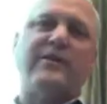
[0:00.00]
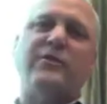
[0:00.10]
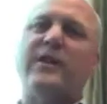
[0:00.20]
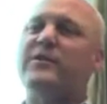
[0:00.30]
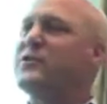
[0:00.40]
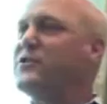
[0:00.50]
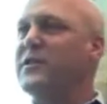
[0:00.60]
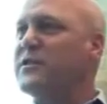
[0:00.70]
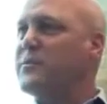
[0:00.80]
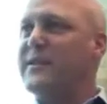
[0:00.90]
education
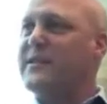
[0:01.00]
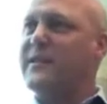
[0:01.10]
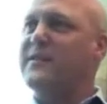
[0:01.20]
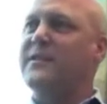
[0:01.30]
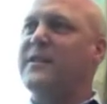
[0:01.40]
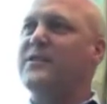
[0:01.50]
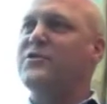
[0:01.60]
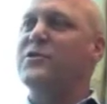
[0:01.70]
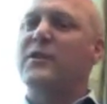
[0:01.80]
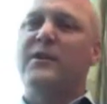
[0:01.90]
systems that didn't teach,